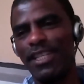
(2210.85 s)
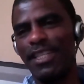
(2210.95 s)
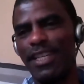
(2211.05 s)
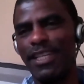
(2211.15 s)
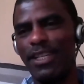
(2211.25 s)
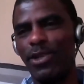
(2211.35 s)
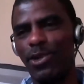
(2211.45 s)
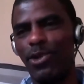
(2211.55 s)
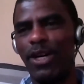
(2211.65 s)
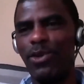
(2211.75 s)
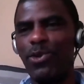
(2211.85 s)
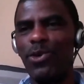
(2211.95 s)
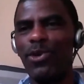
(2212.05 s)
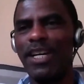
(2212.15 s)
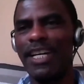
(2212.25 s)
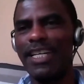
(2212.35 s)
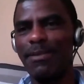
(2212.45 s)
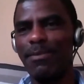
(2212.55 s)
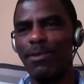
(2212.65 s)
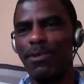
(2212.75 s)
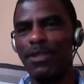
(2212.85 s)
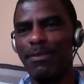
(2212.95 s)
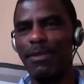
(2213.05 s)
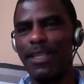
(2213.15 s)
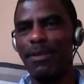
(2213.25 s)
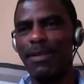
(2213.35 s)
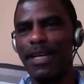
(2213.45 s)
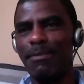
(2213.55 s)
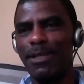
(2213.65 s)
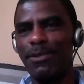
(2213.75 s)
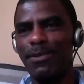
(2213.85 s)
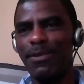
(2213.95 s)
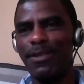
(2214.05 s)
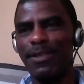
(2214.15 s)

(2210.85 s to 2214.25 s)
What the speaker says: They don't know how you look like, possibly they'll be happy to.